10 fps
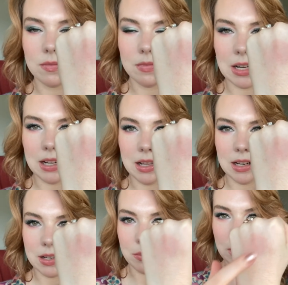And
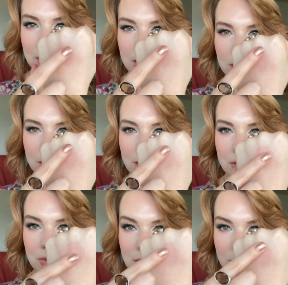this one is
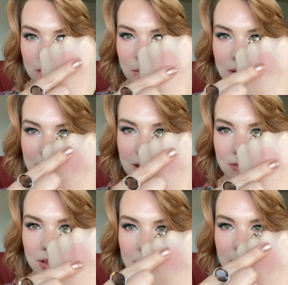featured quite
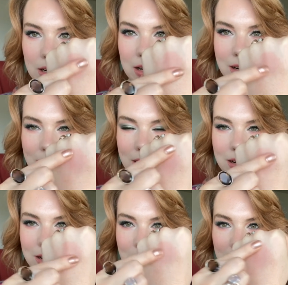heavily
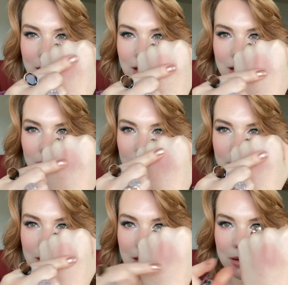in my eye look
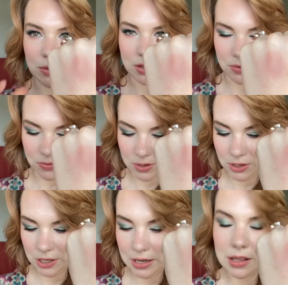today. It was the
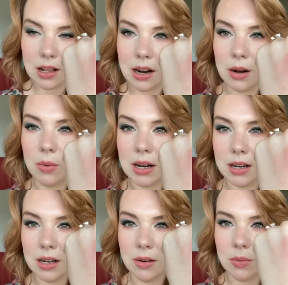first shade that I
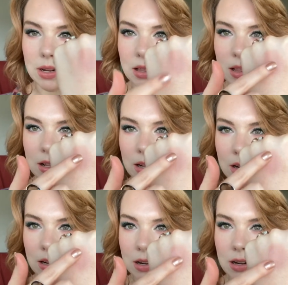went in with
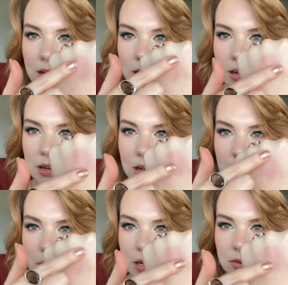
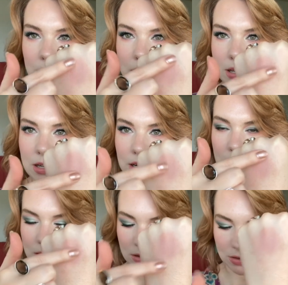in my crease and
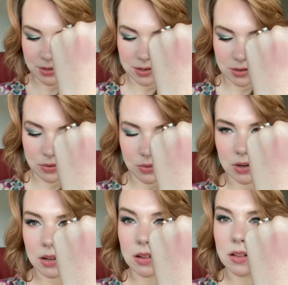it's also
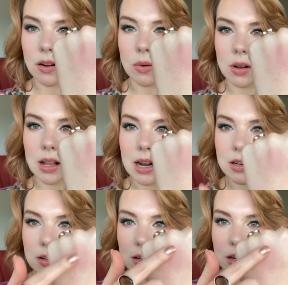on the lower
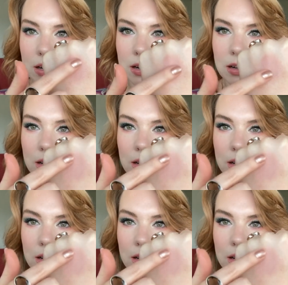lash line.